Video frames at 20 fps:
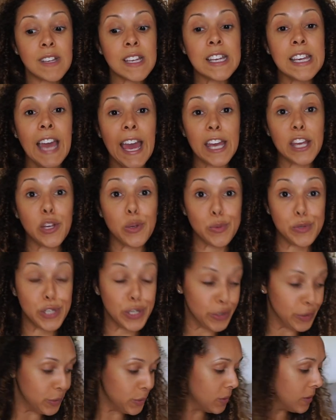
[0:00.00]
get you
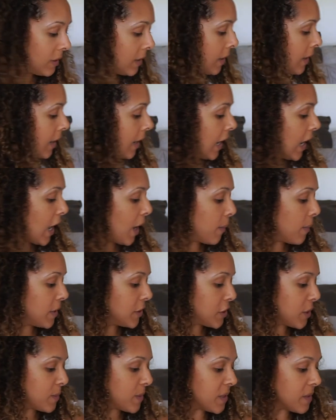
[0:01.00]
to in
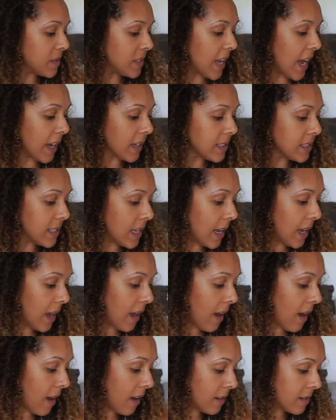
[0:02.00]
terms of snacks.
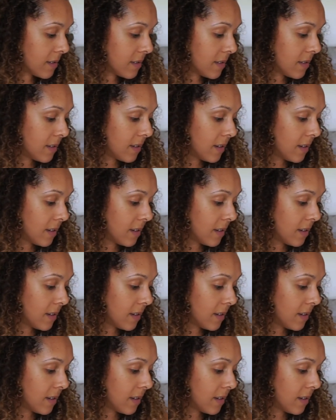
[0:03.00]
And